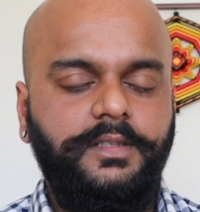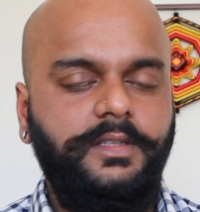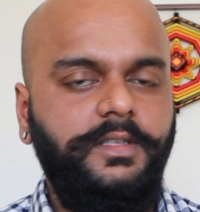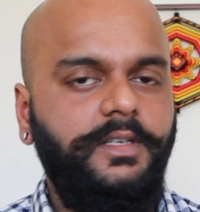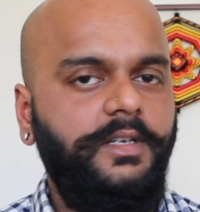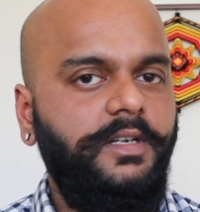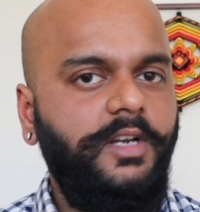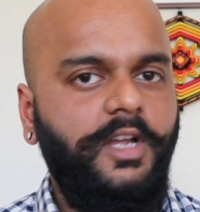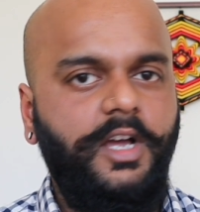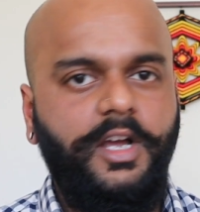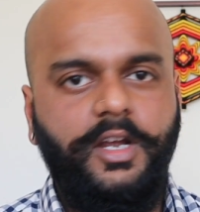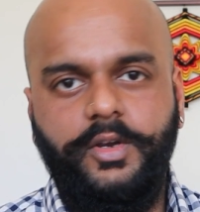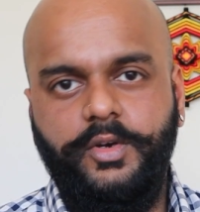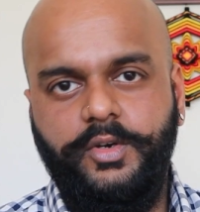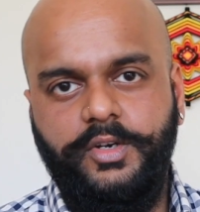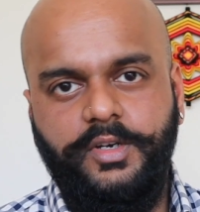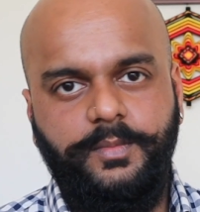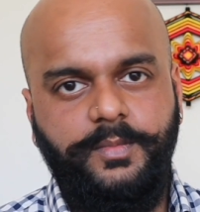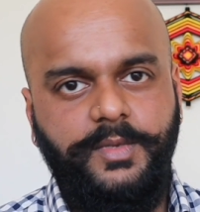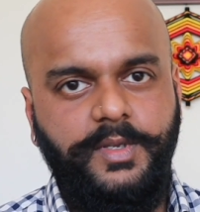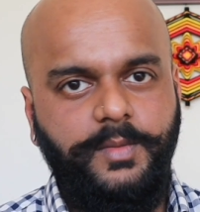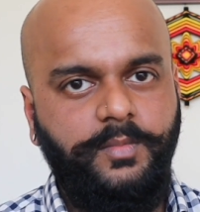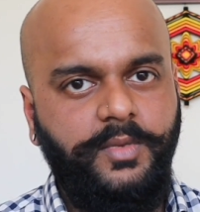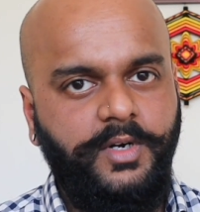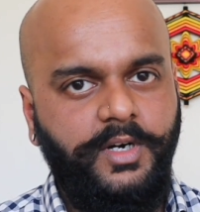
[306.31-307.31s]
They're not going to
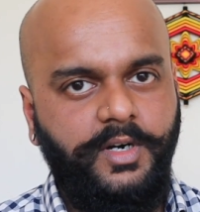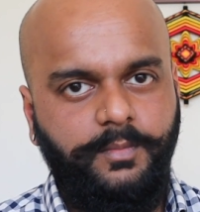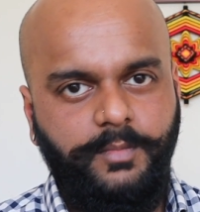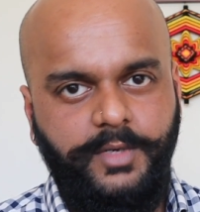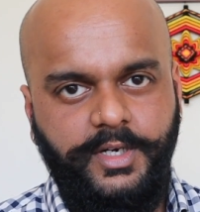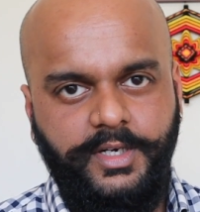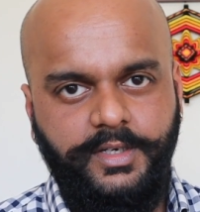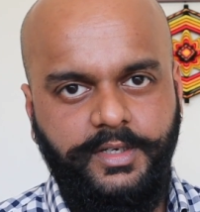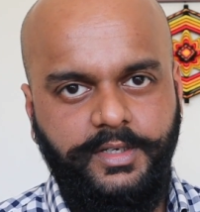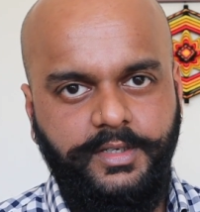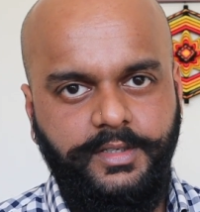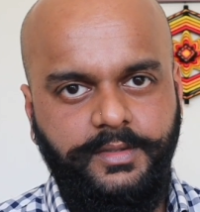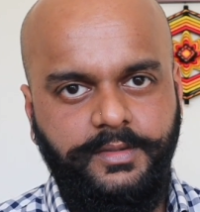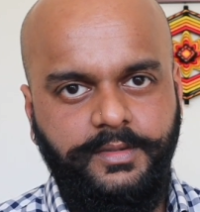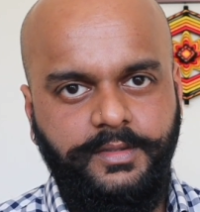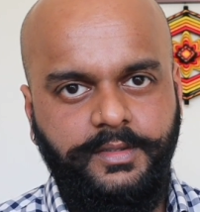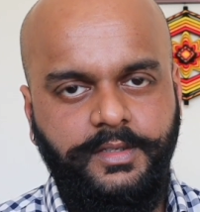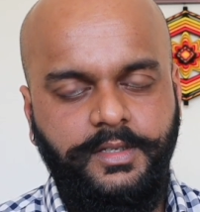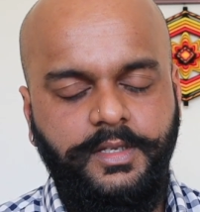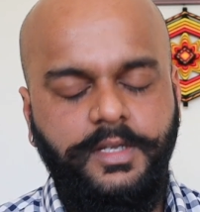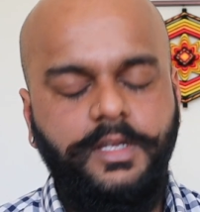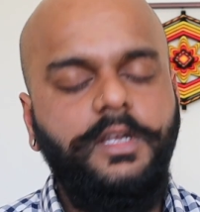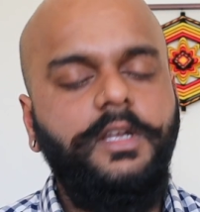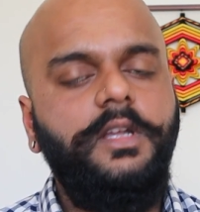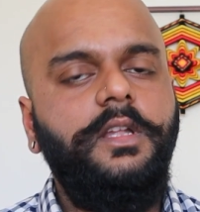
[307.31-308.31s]
be permanent.
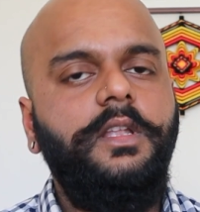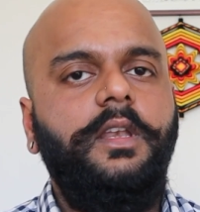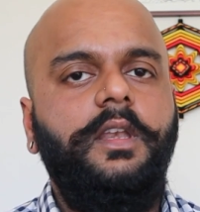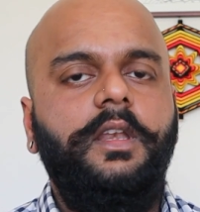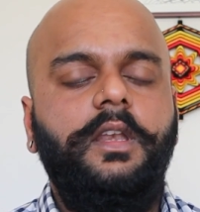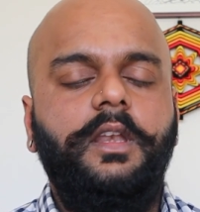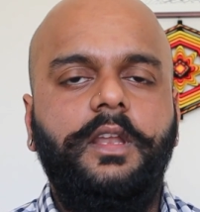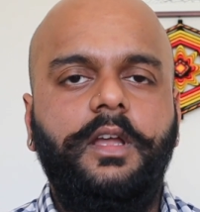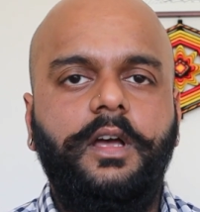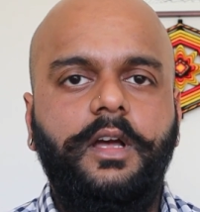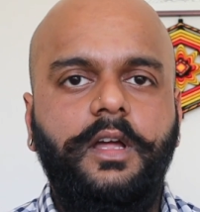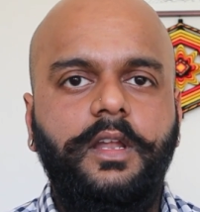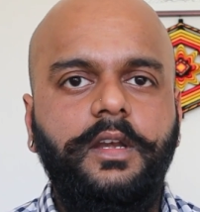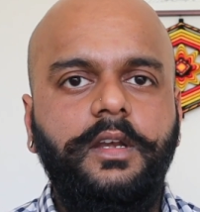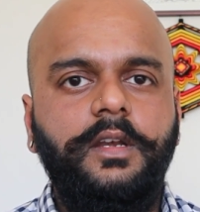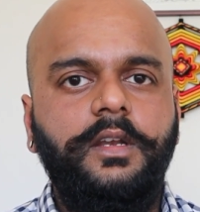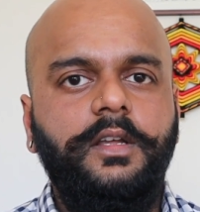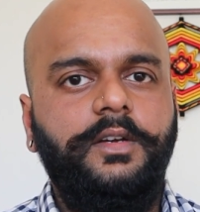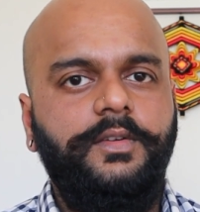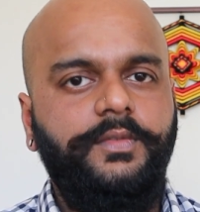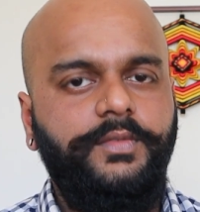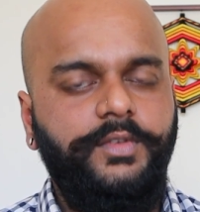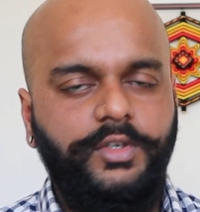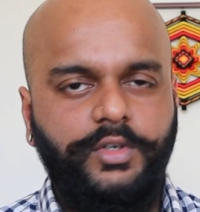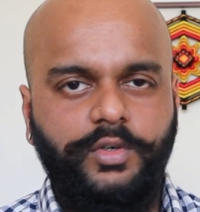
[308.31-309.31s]
None
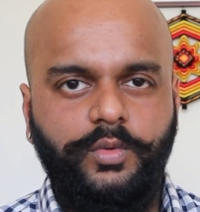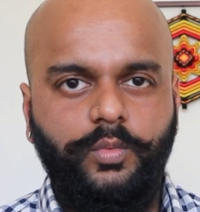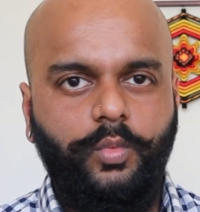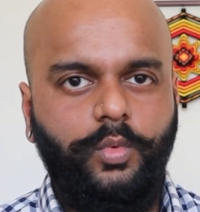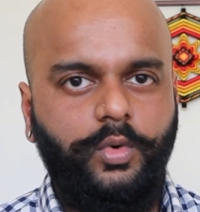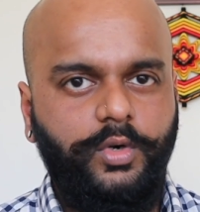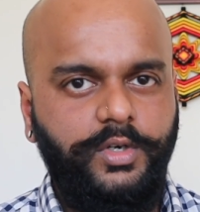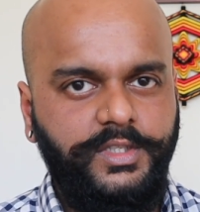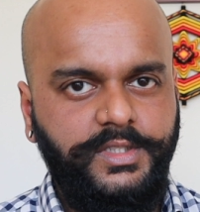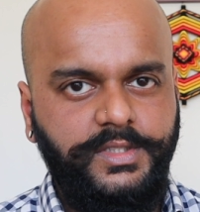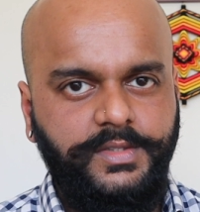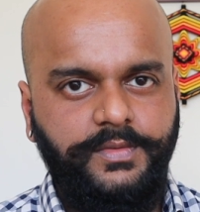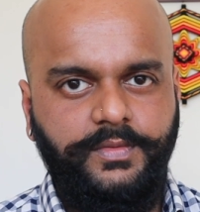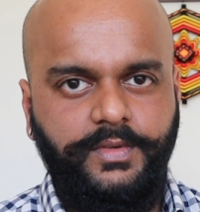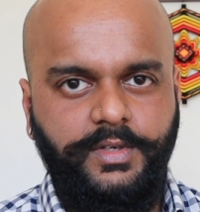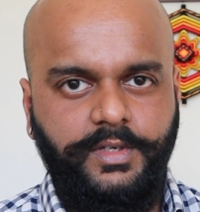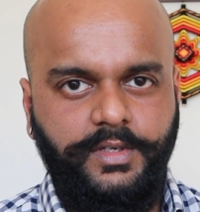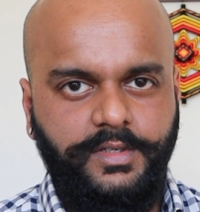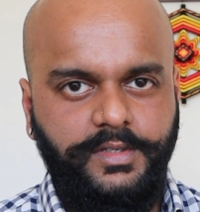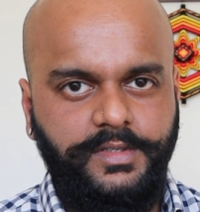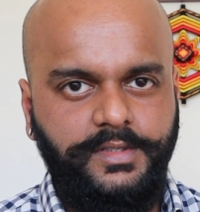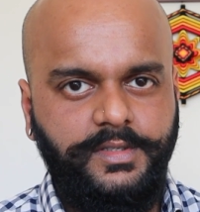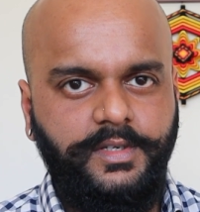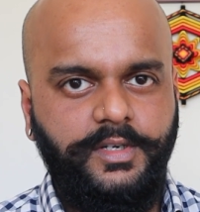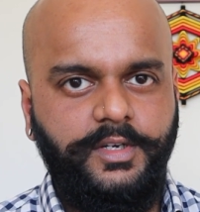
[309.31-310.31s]
of your worst
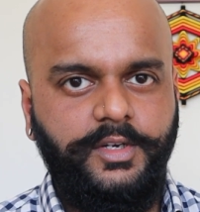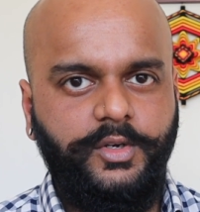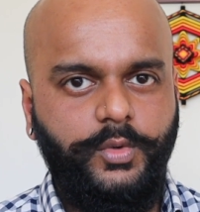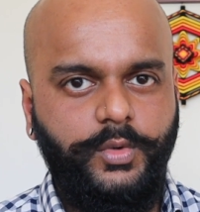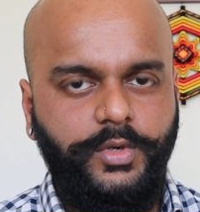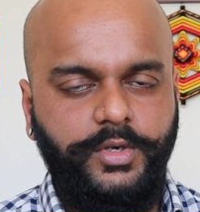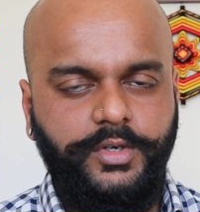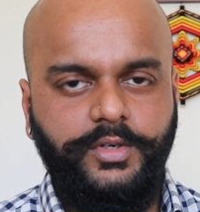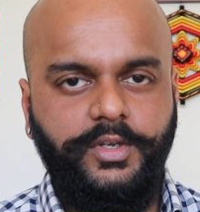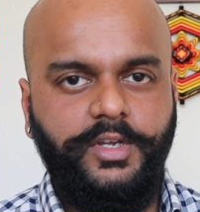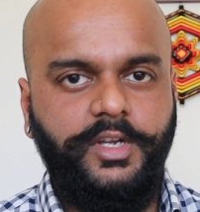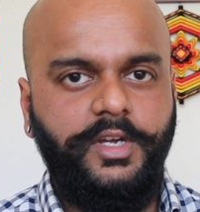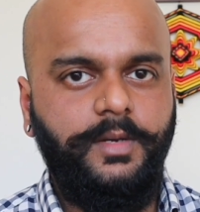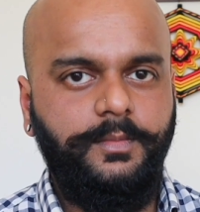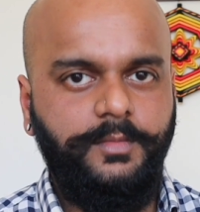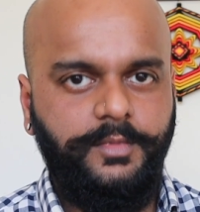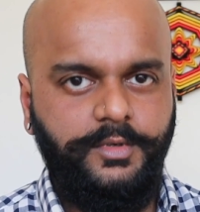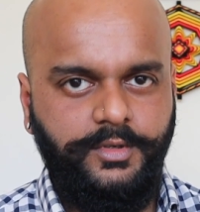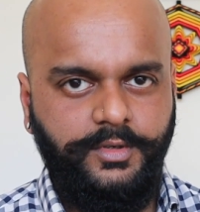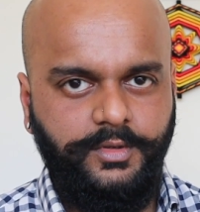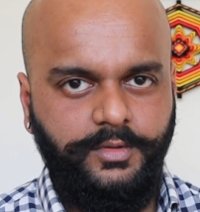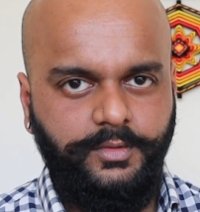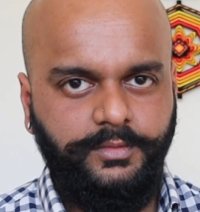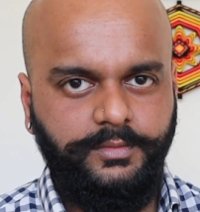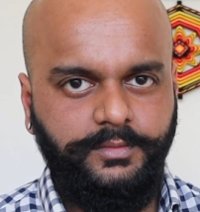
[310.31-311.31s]
fears are going to come
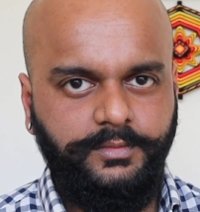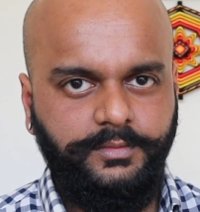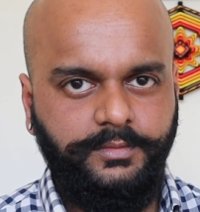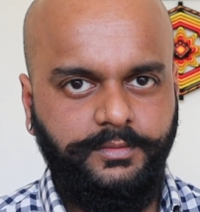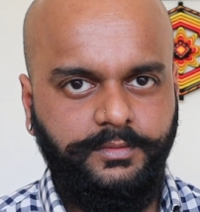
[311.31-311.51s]
true.